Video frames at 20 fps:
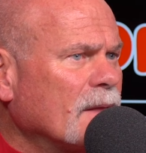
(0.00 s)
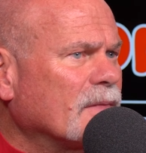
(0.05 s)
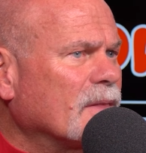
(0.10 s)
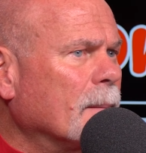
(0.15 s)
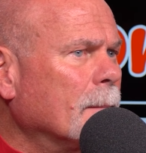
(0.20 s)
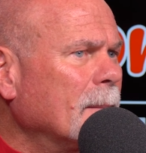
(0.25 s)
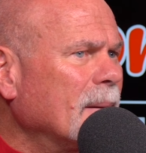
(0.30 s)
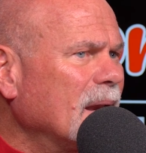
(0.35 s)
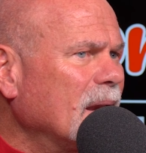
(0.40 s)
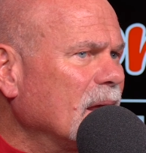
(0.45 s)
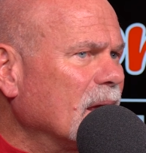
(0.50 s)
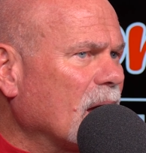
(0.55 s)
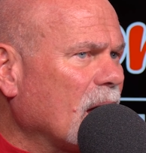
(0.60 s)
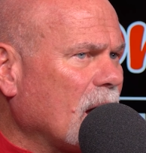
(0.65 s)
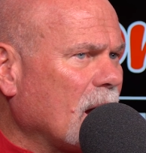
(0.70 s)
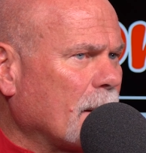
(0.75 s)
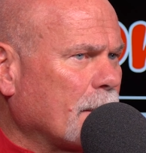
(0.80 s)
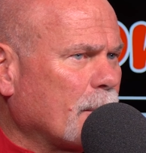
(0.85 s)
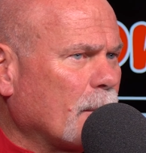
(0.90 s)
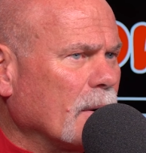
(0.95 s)
The media
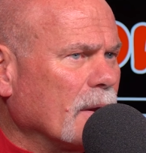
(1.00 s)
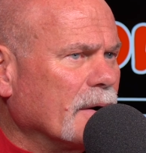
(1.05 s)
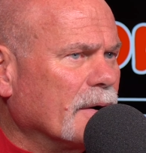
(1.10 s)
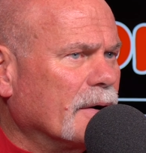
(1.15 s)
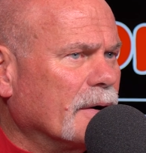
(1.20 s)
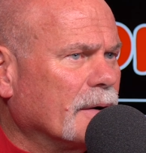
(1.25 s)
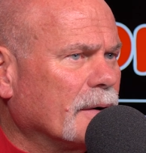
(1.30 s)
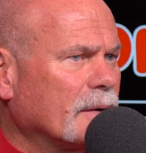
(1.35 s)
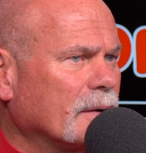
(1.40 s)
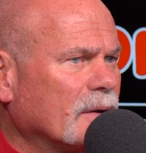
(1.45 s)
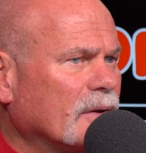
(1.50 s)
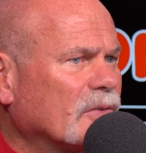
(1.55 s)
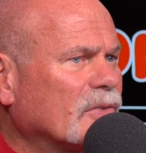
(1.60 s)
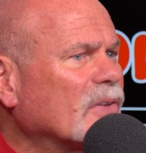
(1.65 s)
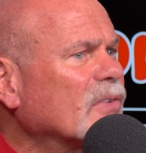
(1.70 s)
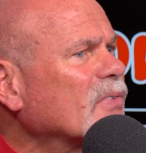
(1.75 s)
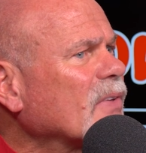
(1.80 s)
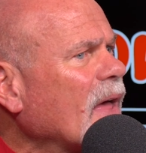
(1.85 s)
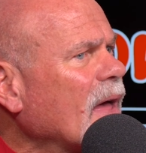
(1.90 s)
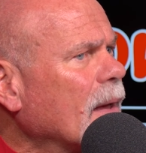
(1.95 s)
operator
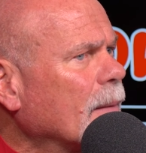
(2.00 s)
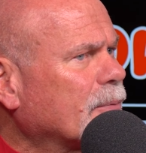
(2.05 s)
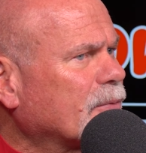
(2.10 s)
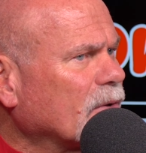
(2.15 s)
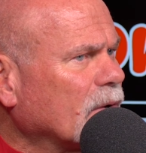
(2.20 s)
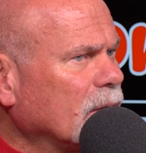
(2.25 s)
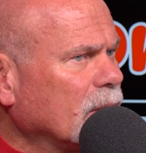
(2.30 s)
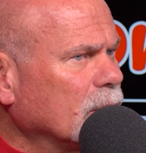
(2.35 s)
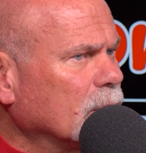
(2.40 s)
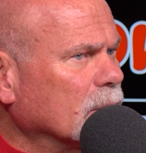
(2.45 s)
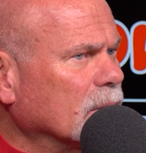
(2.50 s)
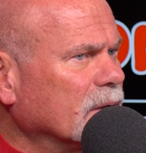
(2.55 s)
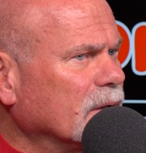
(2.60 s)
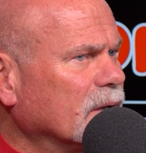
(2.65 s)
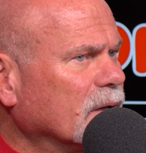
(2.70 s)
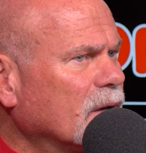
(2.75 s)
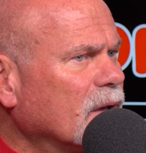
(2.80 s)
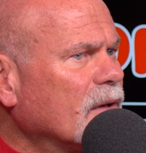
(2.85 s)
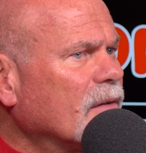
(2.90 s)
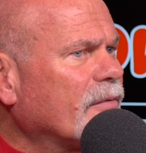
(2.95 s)
says, absolutely.
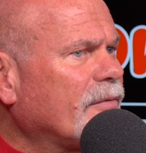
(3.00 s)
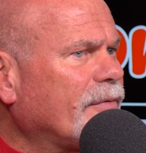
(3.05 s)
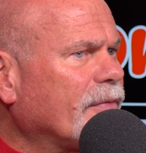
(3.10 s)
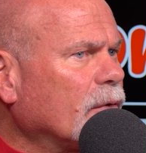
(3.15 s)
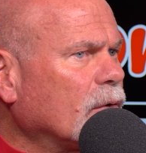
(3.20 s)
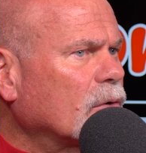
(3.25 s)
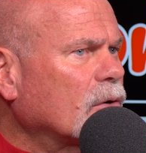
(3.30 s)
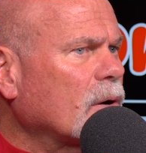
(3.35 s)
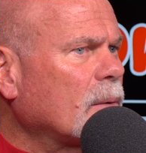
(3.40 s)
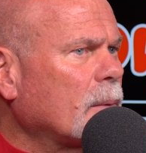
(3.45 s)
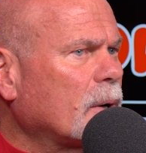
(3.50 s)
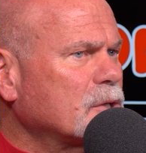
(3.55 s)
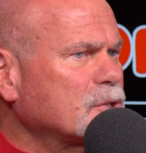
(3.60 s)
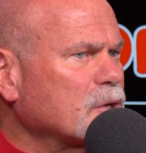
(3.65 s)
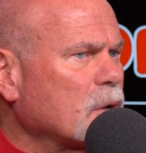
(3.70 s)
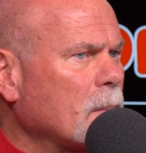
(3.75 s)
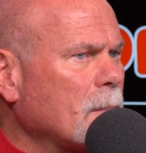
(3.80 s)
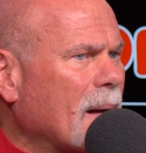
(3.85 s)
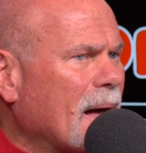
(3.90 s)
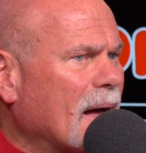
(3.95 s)
Full
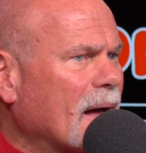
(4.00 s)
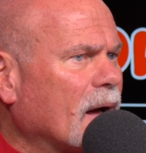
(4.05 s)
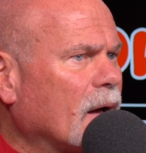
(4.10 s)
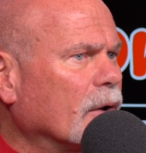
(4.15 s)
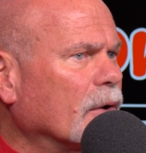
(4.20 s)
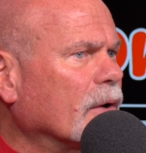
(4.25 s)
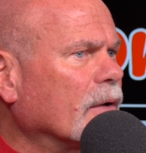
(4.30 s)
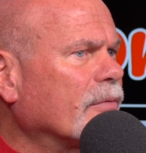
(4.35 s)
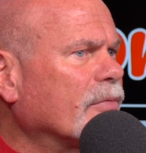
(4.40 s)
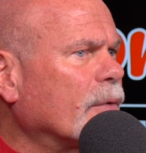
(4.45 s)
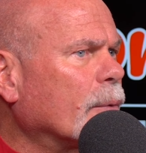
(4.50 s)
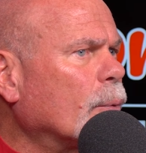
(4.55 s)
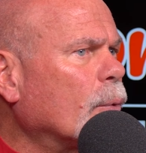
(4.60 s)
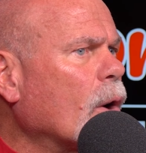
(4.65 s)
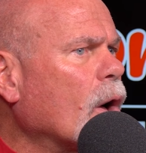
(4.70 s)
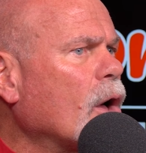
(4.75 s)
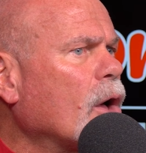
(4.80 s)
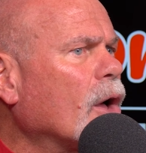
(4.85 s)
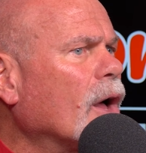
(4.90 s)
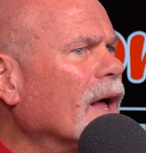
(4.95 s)
commercial buyout of the
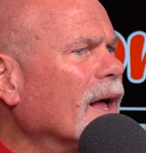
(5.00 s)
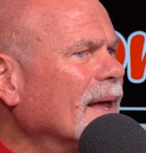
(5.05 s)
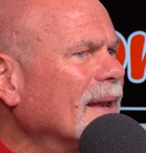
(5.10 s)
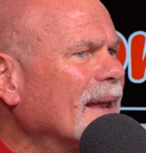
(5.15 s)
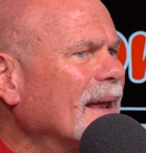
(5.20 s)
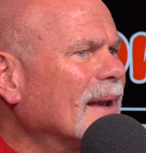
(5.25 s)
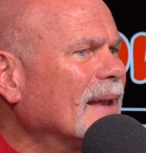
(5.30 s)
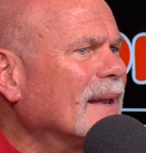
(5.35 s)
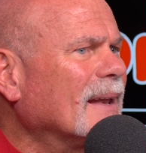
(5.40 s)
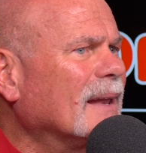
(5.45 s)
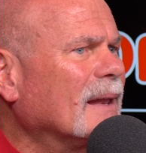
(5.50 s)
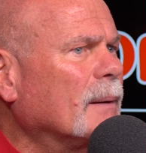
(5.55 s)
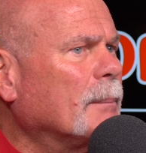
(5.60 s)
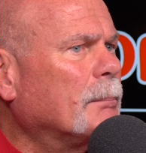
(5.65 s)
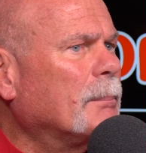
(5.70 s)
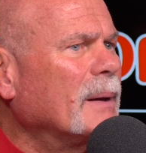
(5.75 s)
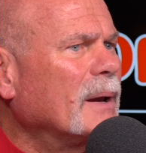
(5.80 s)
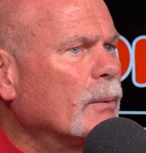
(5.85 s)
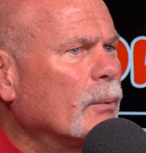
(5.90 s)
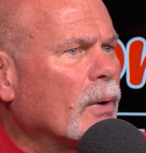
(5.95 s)
raw,
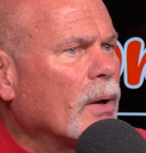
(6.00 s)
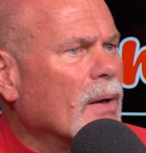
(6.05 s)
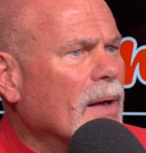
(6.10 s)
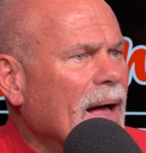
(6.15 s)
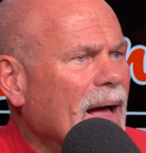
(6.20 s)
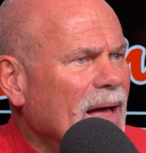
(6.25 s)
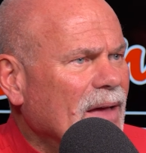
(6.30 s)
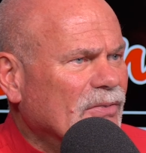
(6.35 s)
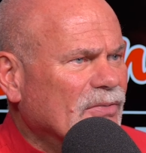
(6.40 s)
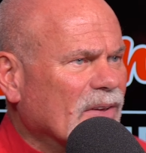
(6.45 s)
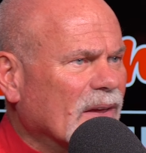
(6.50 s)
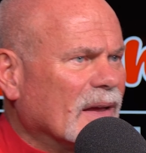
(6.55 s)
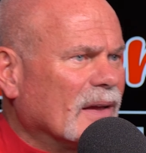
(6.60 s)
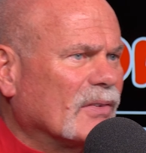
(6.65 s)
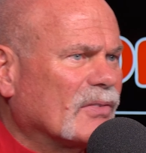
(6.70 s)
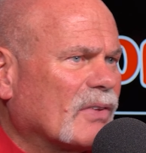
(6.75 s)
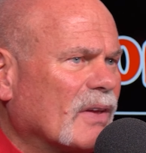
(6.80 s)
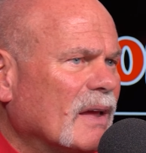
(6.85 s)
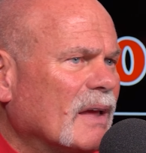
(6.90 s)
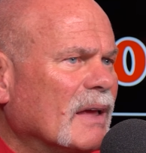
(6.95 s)
unedited B-roll
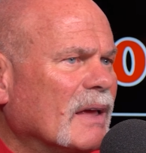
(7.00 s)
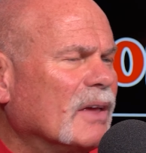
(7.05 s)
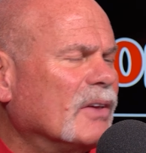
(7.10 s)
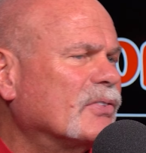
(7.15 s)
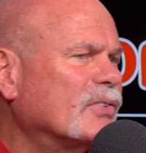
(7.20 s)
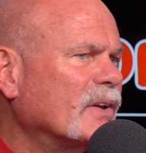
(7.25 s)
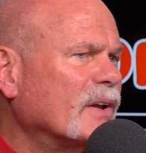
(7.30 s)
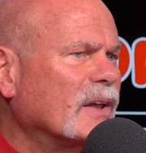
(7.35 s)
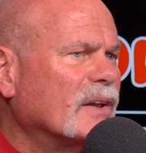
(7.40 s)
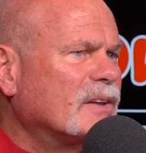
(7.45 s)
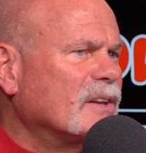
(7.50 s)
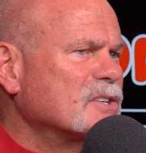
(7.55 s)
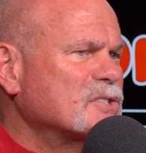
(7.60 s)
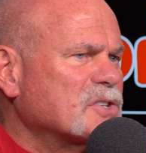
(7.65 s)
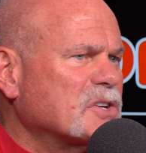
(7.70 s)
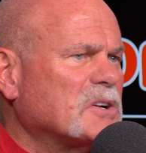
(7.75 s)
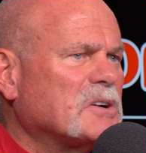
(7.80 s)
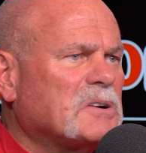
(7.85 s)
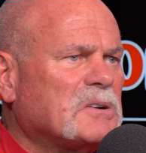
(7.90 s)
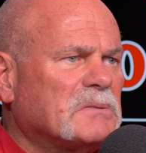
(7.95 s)
assets is an
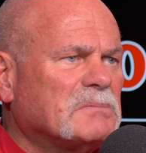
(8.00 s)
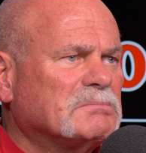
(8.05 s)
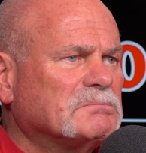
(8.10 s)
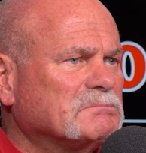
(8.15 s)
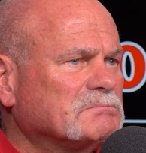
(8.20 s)
additional